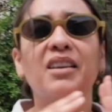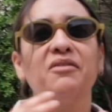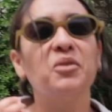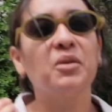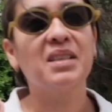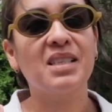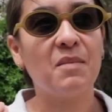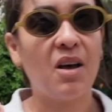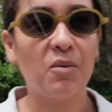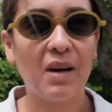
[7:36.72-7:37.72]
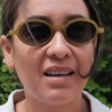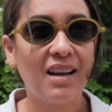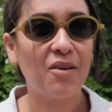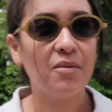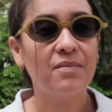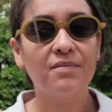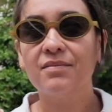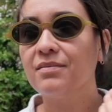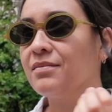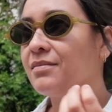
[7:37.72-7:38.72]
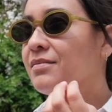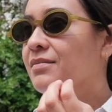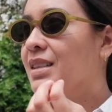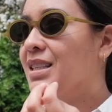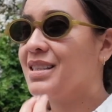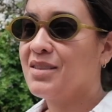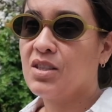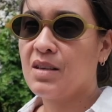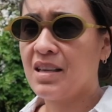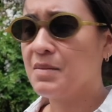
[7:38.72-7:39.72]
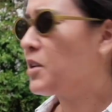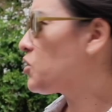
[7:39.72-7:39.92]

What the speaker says: if you could smell right now, I smell